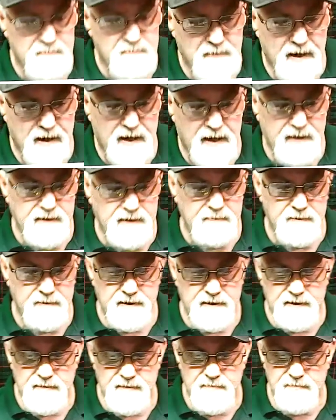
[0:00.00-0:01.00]
party, but
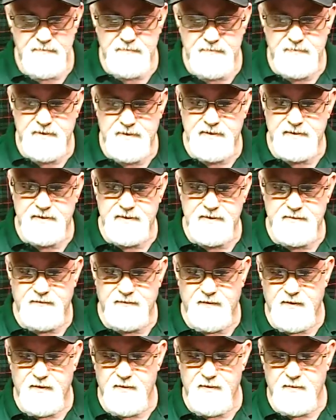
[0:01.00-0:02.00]
because there's
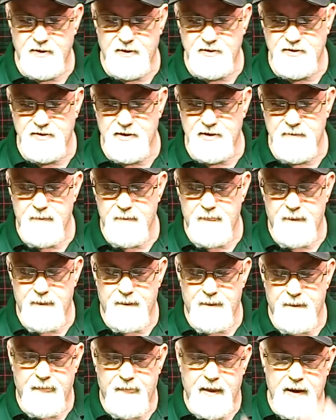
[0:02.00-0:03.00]
4 watching,
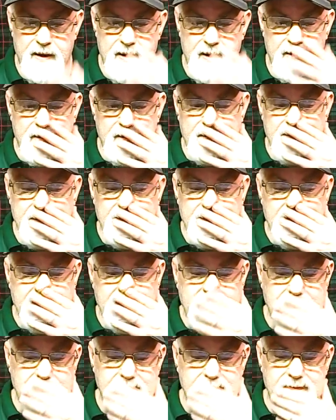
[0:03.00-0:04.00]

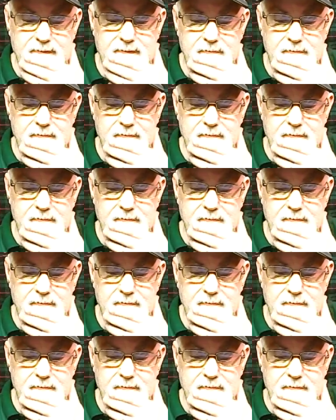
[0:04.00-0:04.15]
and